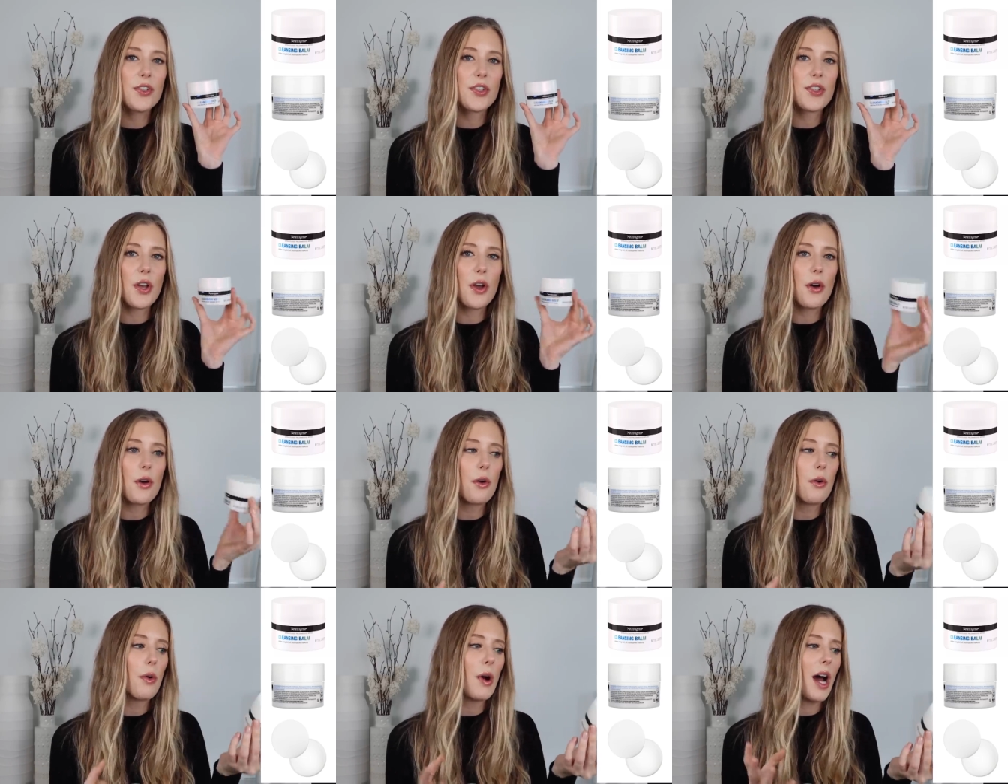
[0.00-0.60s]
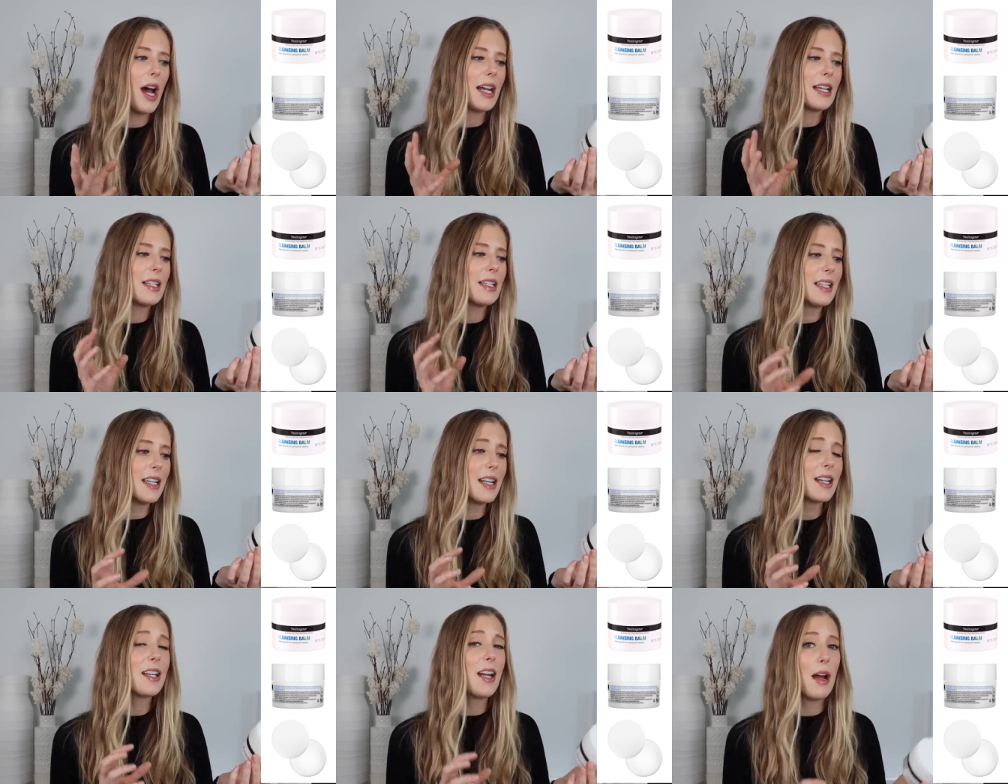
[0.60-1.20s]
So I
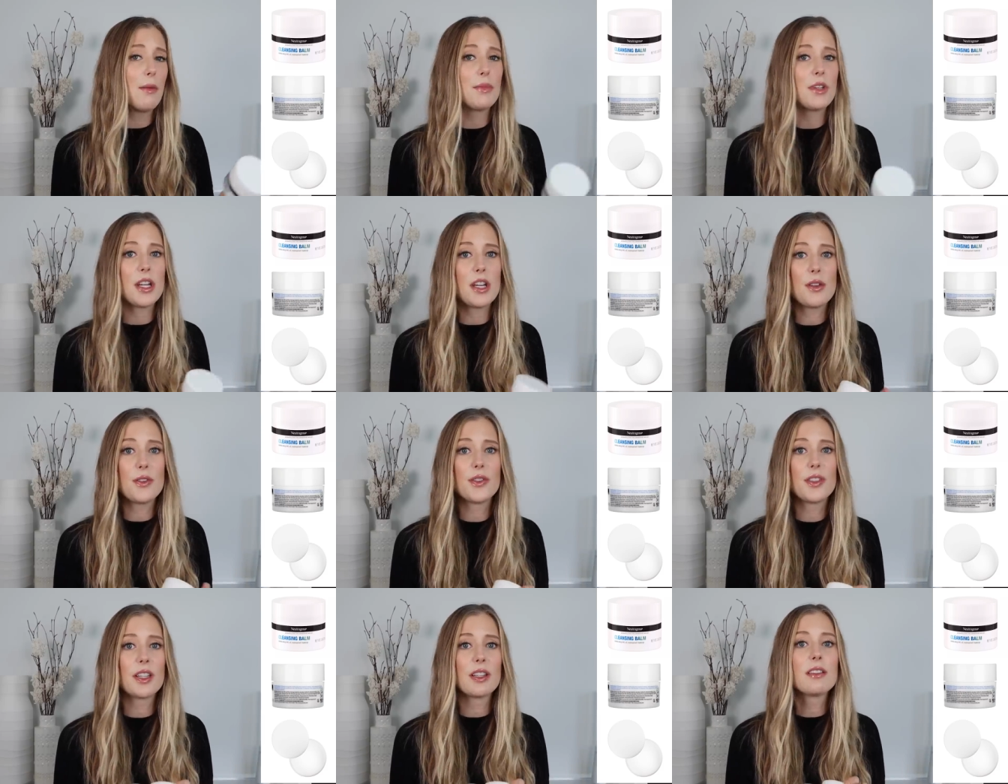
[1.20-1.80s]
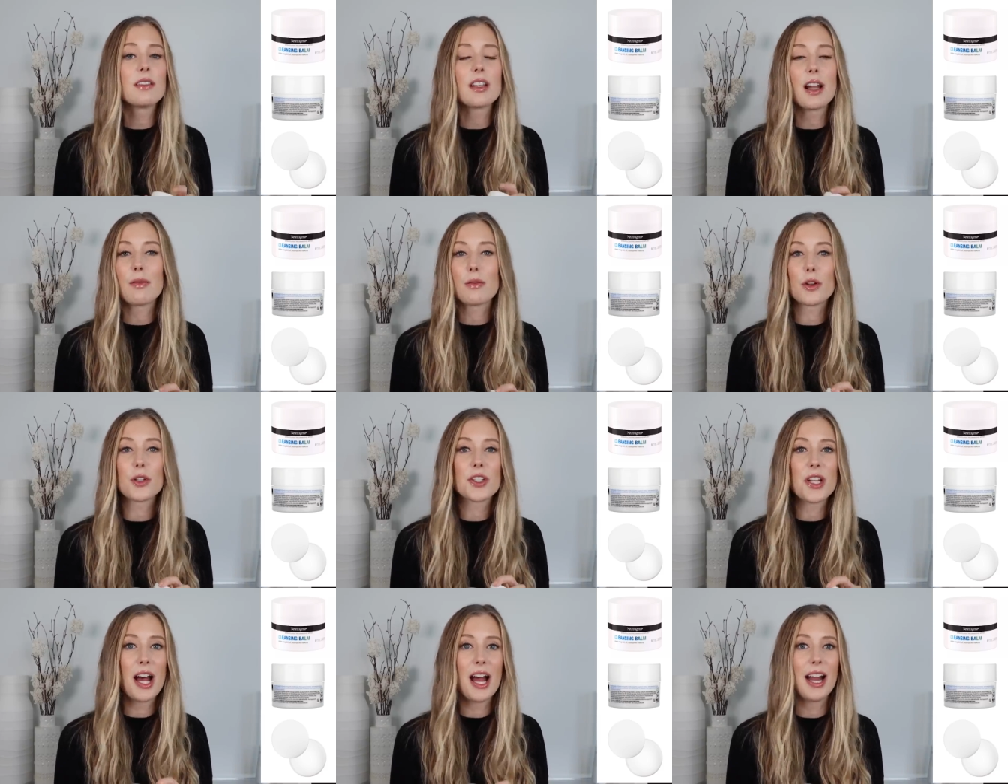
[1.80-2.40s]
did attempt to use this
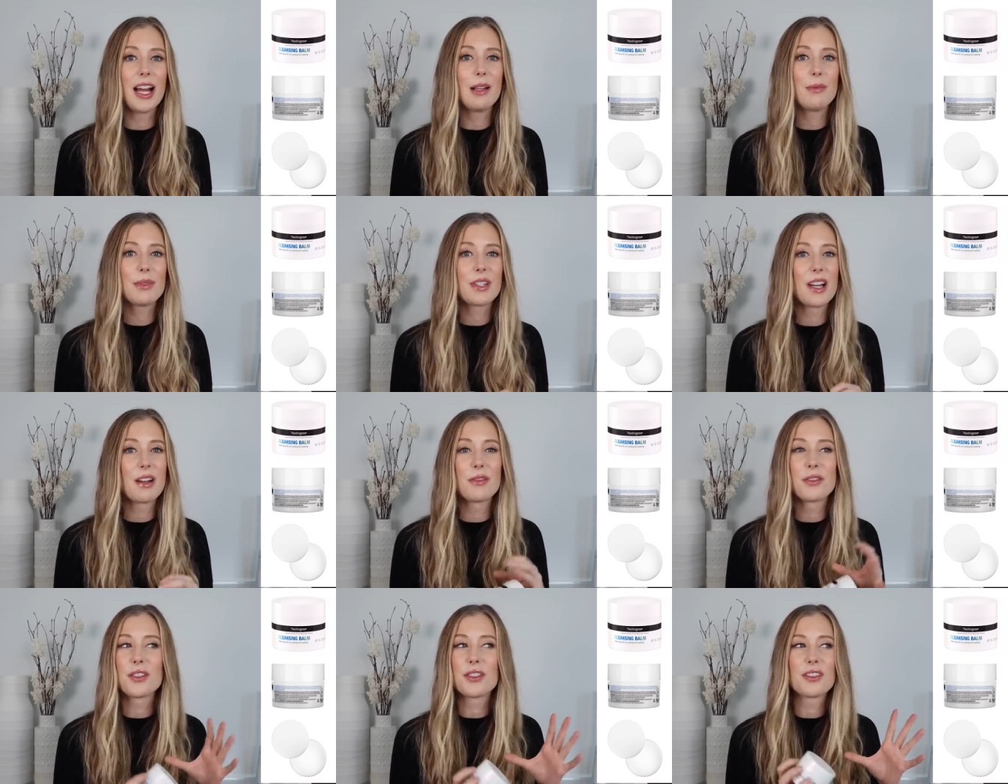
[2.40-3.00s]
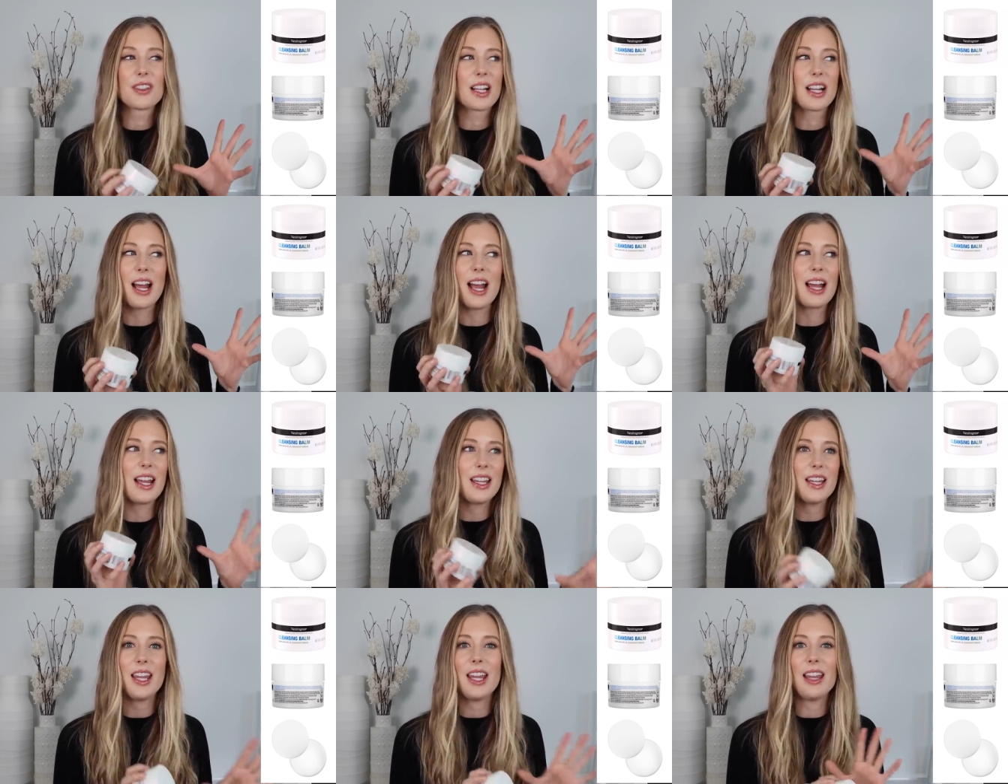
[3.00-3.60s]
several times and I was just like, like,
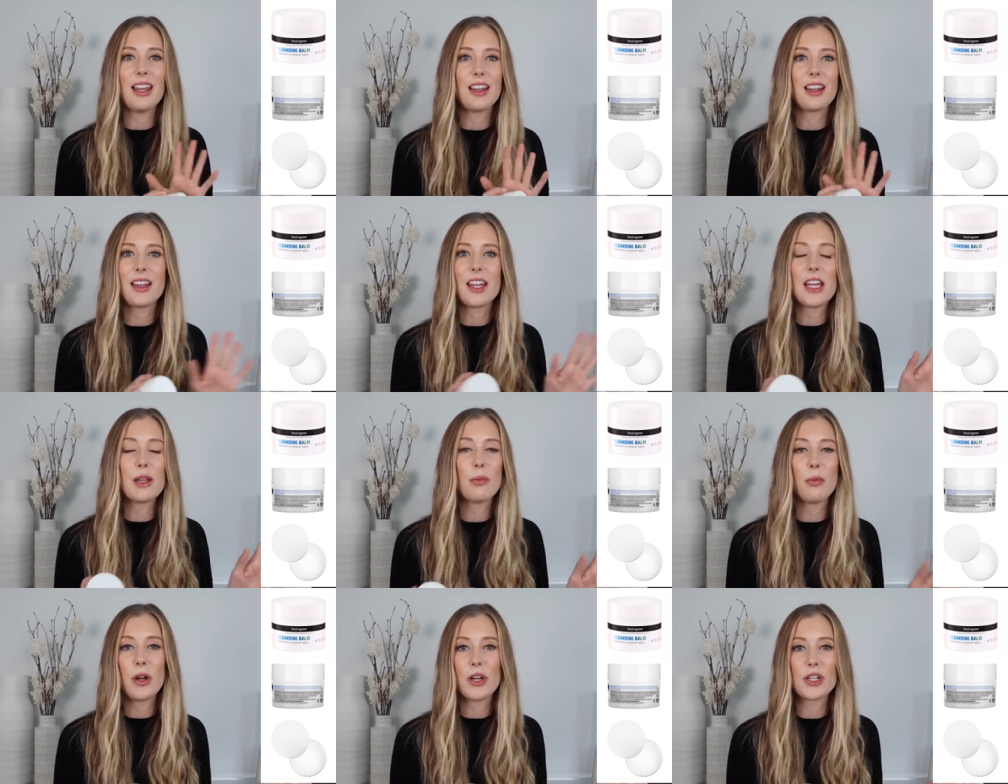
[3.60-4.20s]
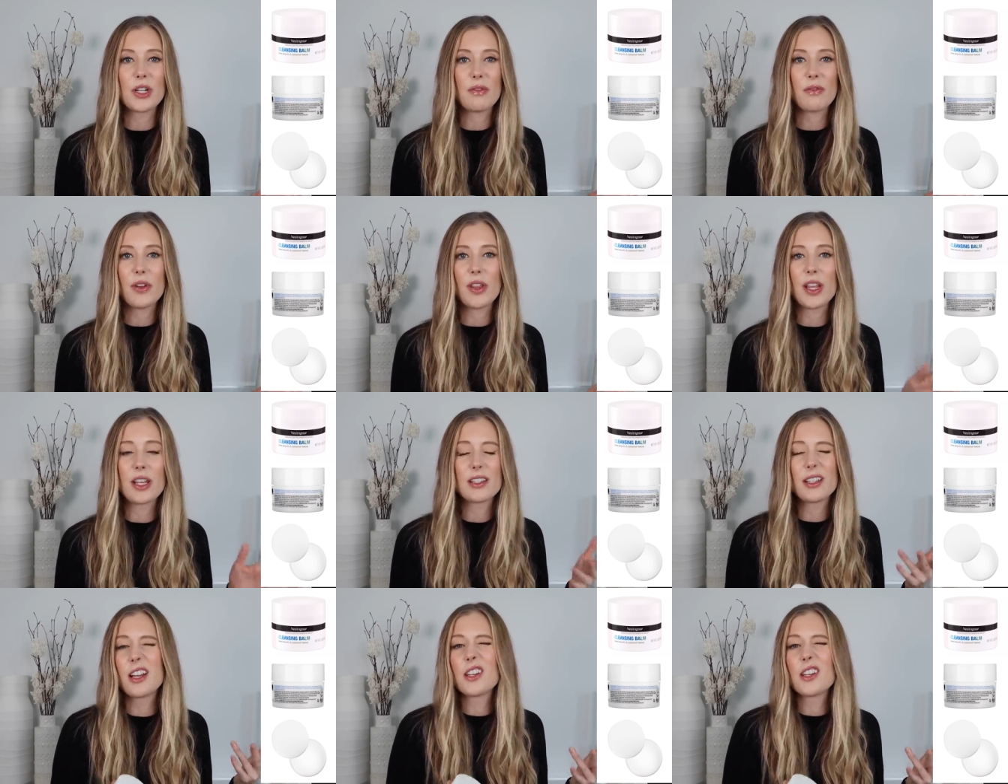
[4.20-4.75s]
I can't keep reaching for this.